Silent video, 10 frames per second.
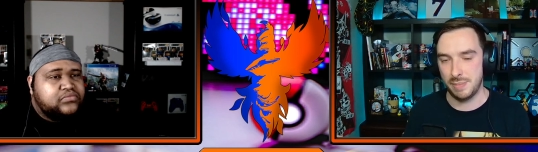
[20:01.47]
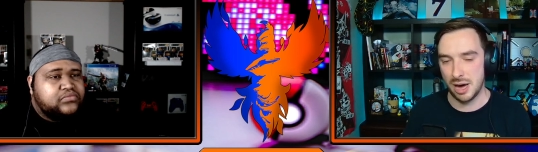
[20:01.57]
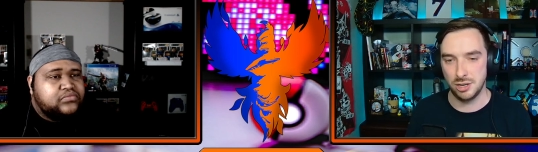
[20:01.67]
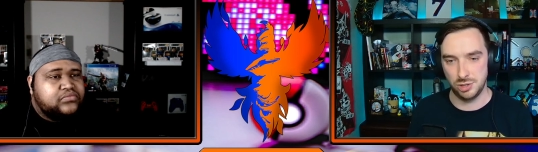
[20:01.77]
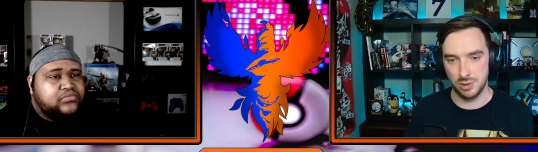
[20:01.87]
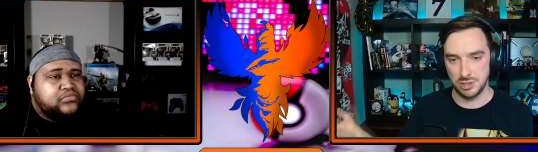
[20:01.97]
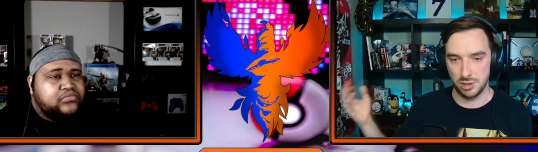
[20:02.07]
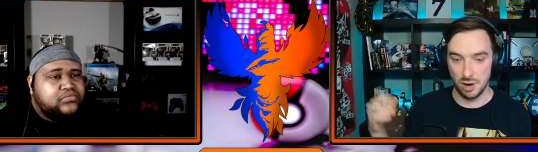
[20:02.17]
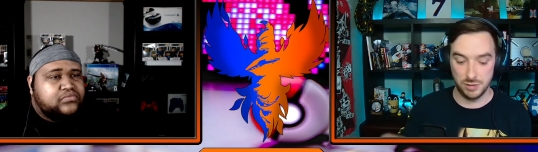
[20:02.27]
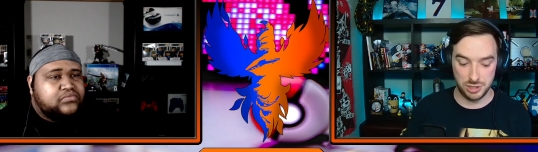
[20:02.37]
Speaker 1: that matter to us and
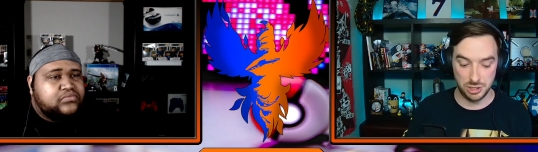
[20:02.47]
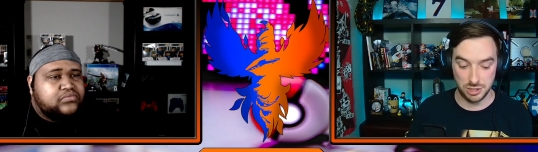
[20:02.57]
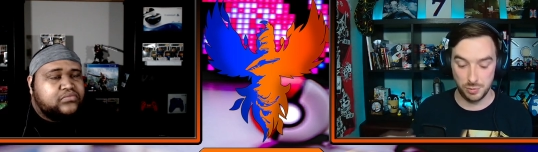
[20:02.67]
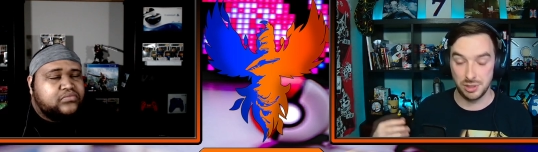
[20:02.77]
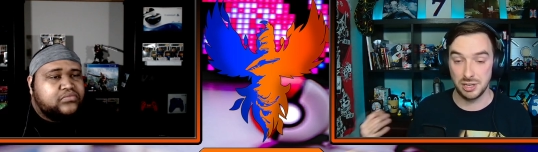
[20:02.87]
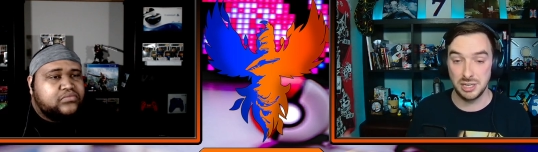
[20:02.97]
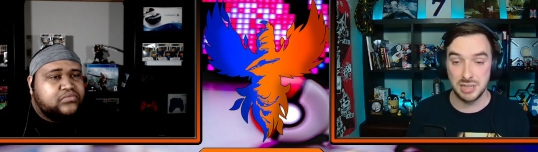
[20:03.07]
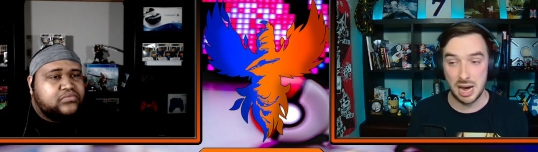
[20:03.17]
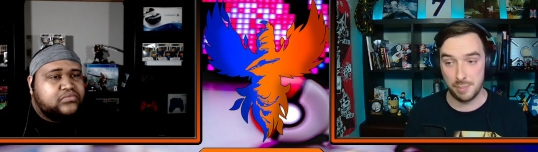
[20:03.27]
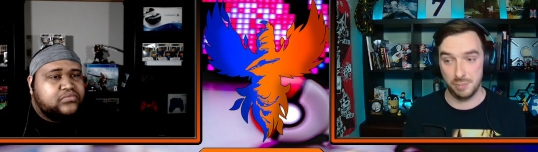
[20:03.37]
the conversations that we think need
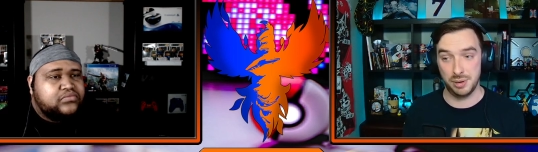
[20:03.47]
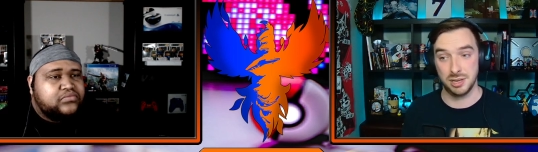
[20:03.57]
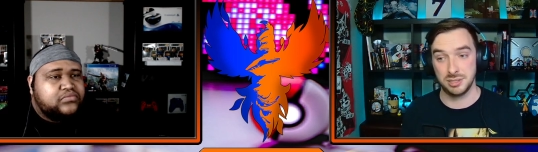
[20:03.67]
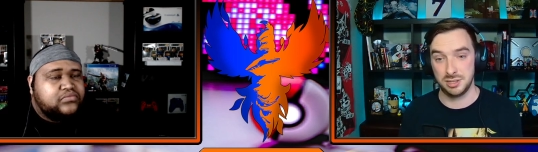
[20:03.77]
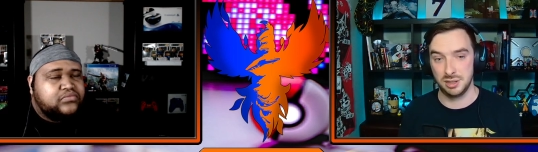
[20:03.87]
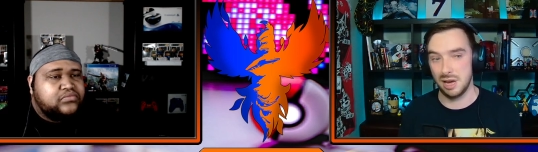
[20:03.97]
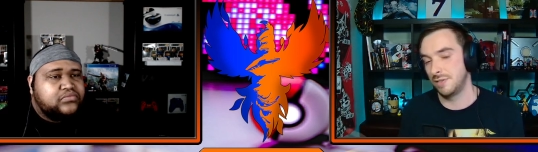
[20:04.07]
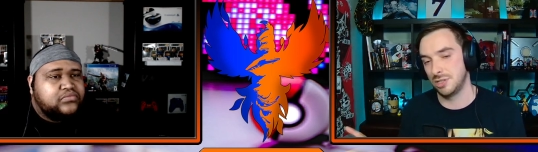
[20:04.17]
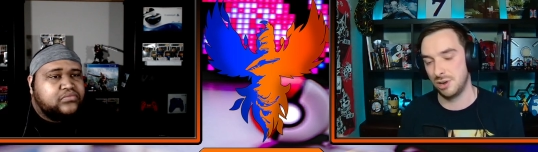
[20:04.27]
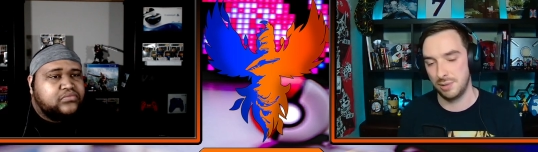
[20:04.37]
to happen because
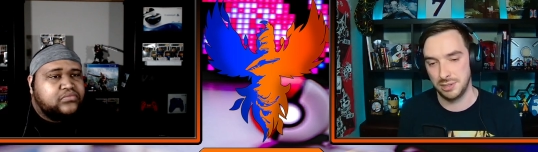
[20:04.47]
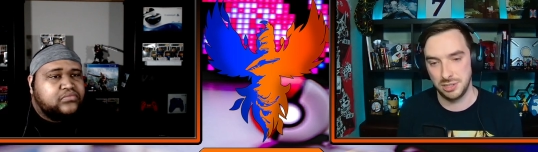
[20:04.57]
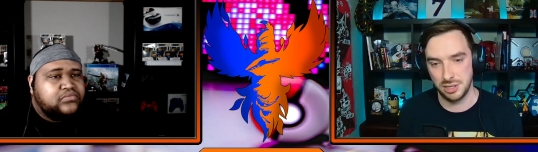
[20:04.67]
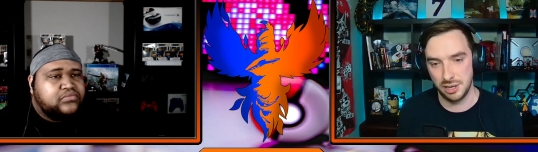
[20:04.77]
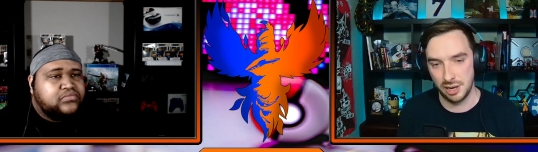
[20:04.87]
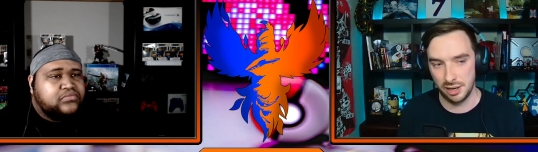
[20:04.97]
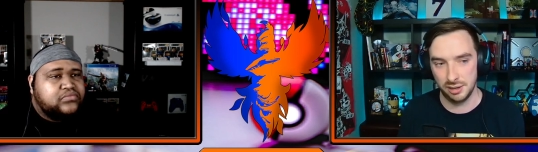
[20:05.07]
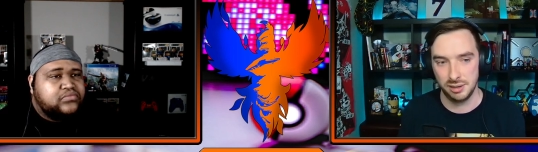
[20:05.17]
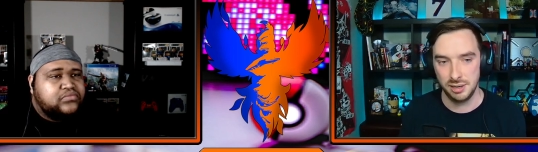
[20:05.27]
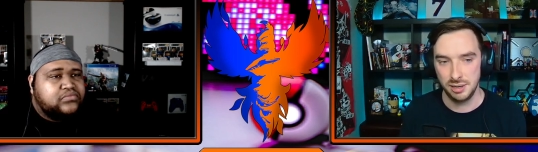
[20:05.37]
life isn't always easy
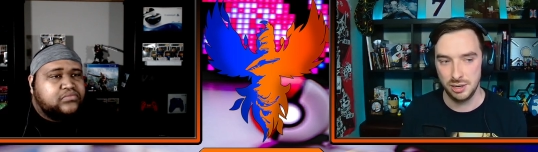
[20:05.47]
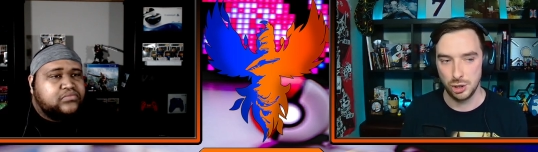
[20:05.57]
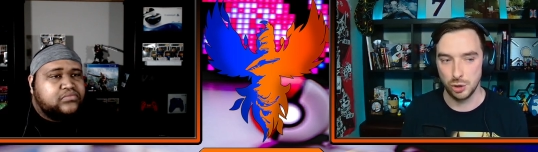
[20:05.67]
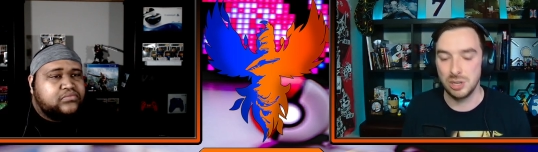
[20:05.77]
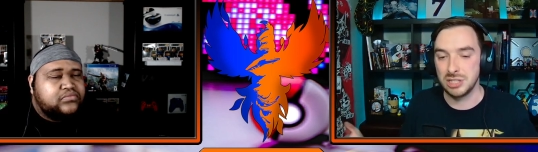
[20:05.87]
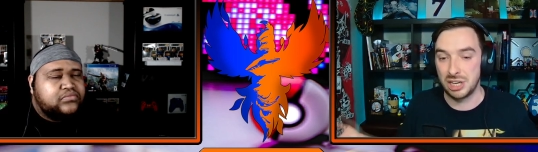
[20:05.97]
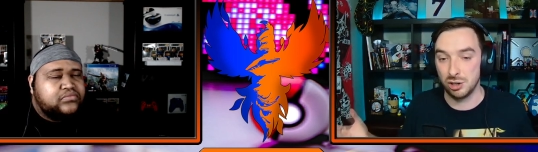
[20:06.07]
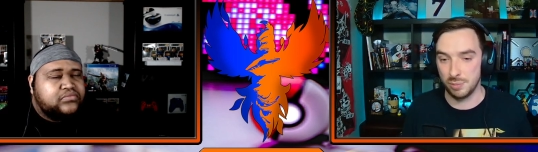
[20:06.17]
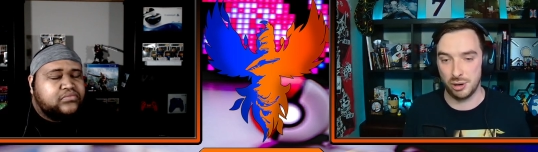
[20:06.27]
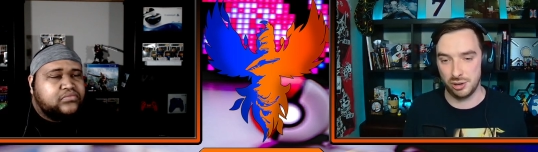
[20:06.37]
and you need to
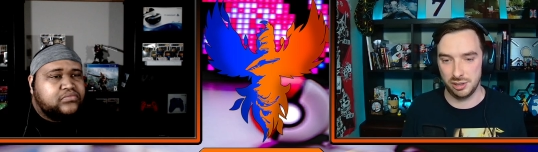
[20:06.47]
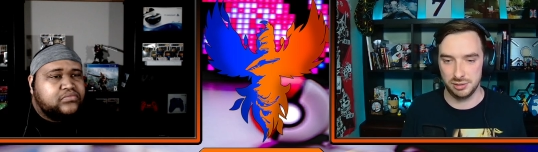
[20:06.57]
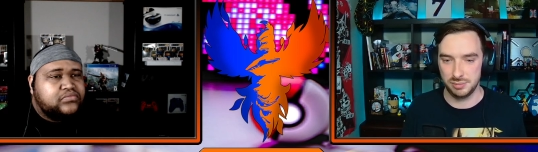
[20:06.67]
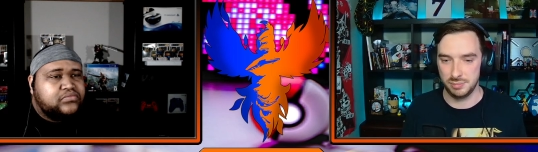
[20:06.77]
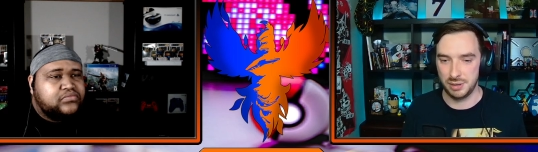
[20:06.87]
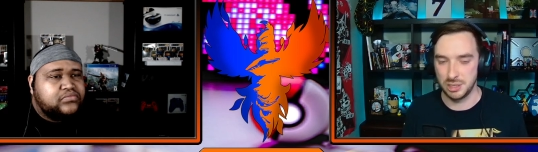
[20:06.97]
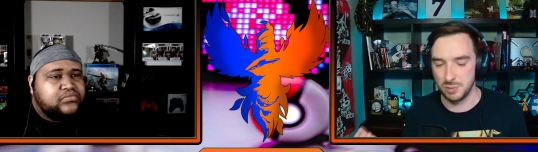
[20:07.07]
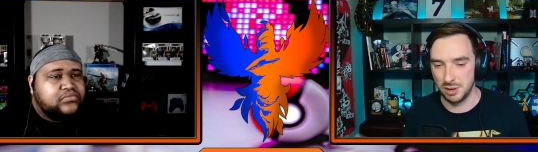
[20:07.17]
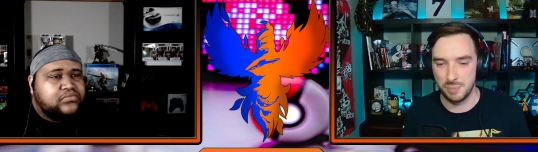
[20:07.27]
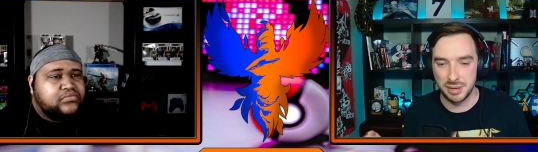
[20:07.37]
hear about it because
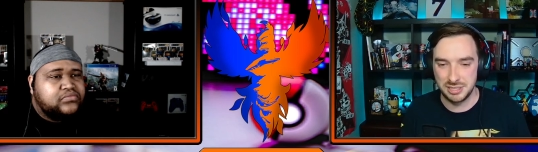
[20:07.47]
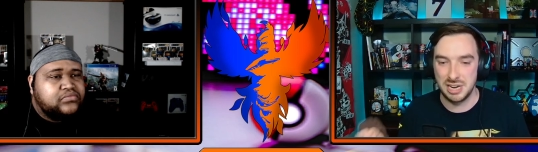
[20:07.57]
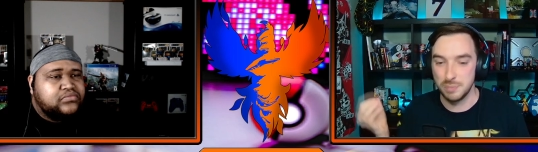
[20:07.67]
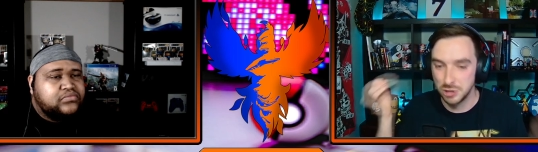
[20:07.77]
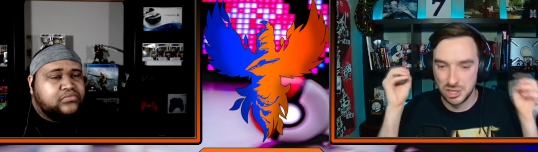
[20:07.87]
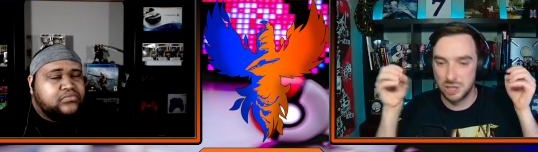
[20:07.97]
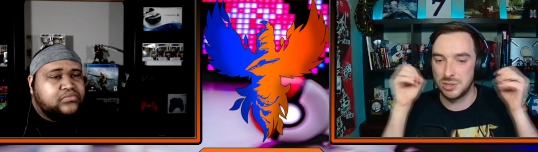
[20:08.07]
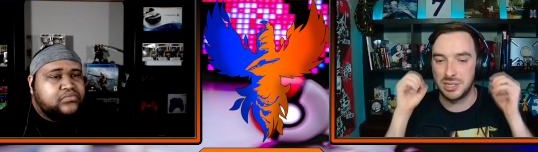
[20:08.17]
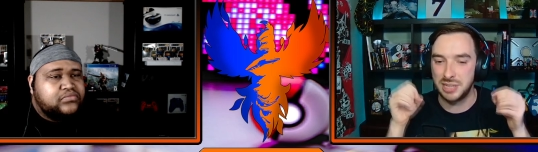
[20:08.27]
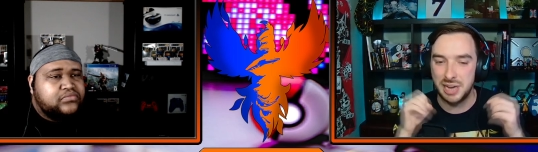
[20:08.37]
one of the big most
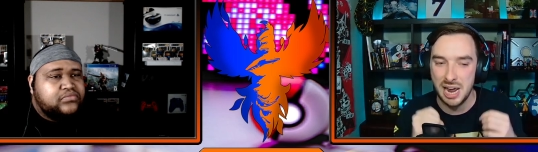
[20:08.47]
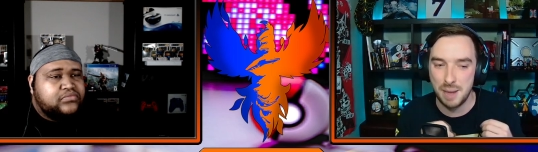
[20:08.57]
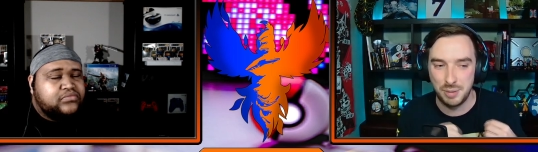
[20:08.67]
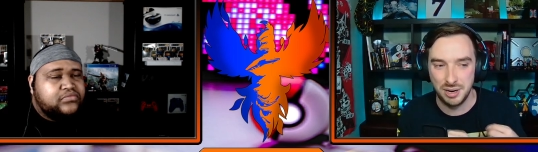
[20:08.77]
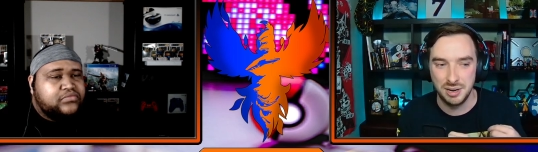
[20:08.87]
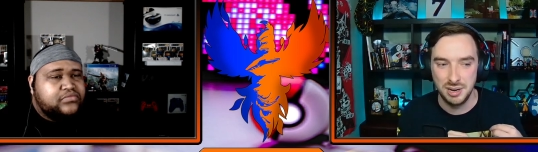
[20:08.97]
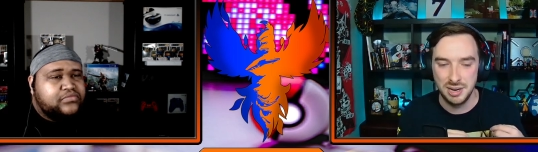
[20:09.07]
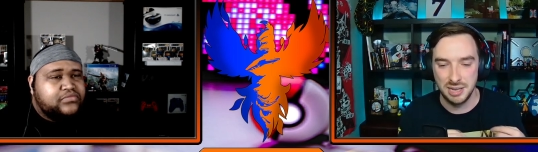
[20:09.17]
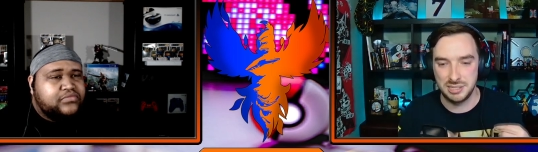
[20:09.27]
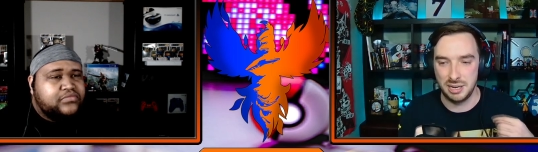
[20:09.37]
dangerous things that can happen
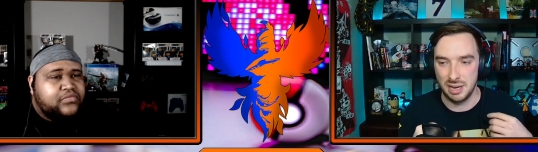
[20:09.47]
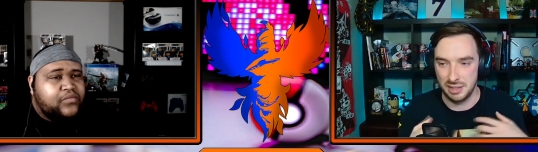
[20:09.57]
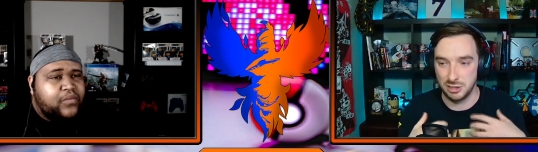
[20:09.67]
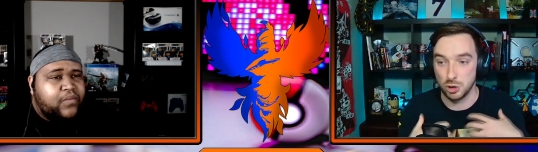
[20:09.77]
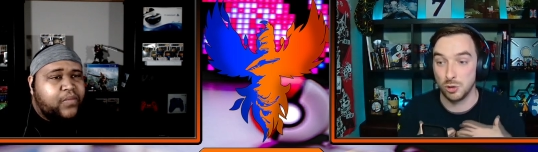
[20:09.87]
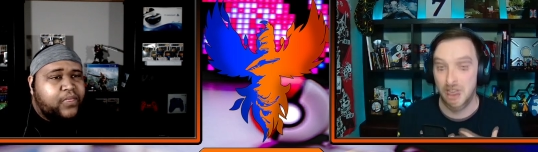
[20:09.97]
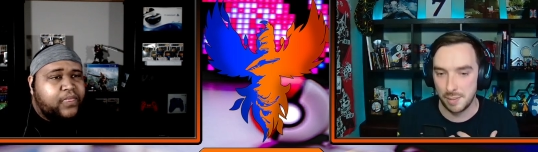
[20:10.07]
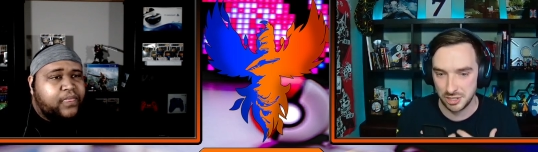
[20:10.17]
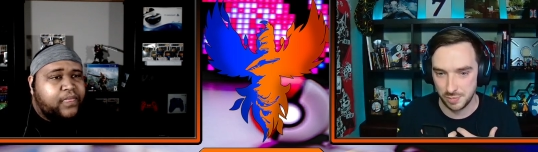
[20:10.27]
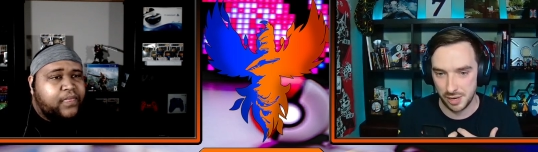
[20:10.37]
is say this is only
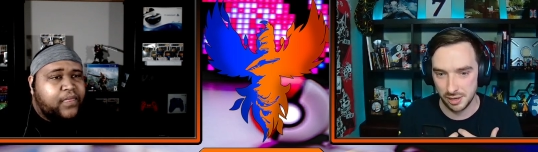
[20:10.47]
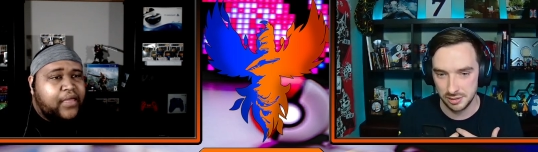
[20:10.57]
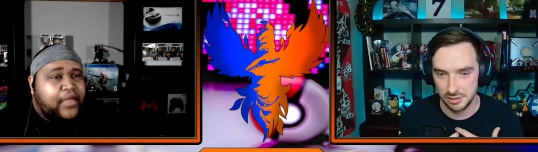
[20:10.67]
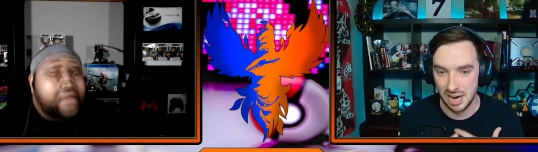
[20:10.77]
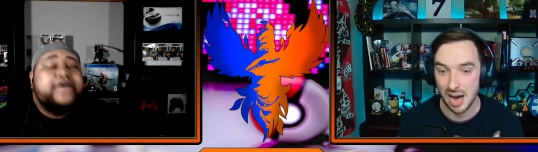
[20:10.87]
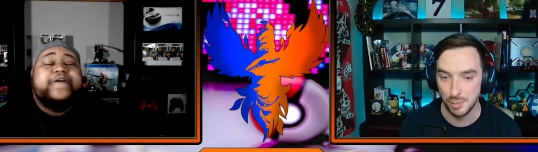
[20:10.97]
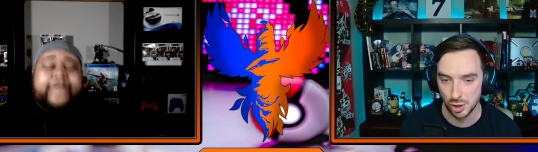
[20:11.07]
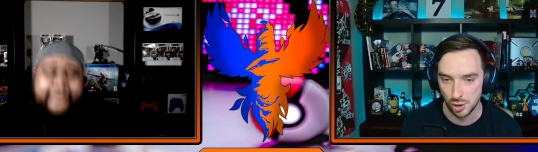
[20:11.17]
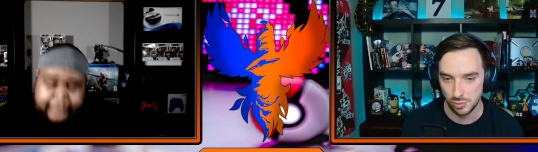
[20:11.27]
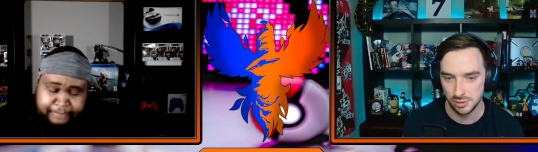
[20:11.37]
happening to me i'm
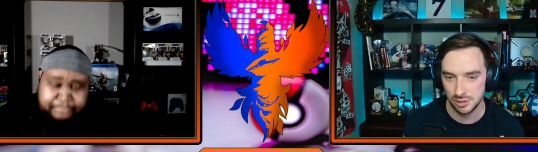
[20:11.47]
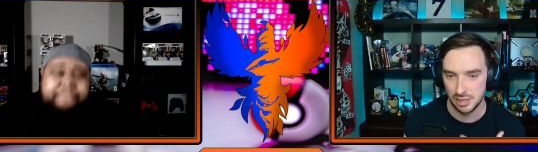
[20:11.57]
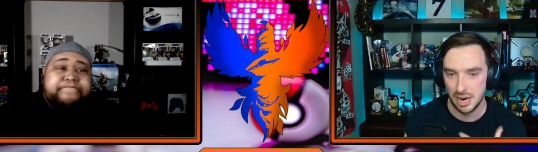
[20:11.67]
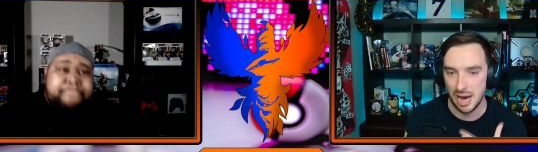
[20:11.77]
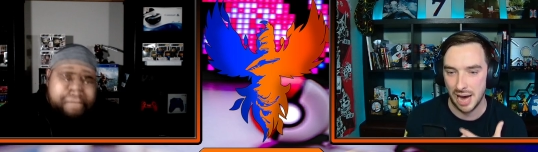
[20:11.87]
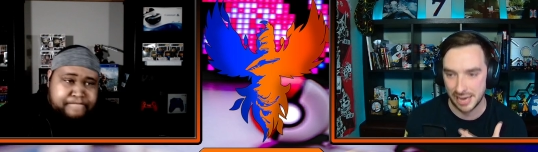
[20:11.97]
alone mm-hmm.